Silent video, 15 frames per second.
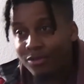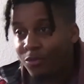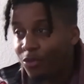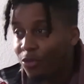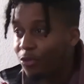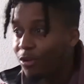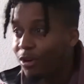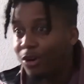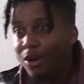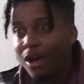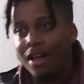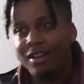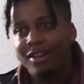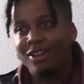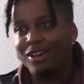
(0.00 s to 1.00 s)
For real,
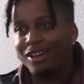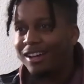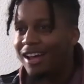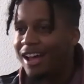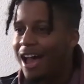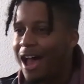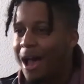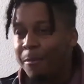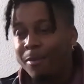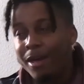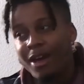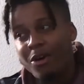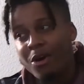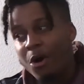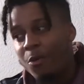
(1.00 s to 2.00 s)
like, look, I
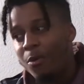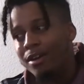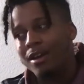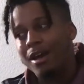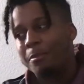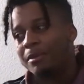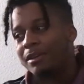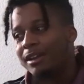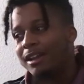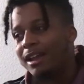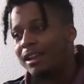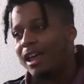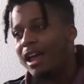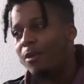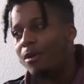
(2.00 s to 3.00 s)
back all the way up, and
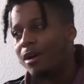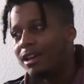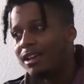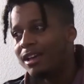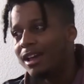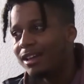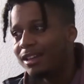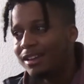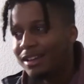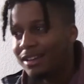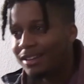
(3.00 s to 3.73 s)
they like, why you yeah. on?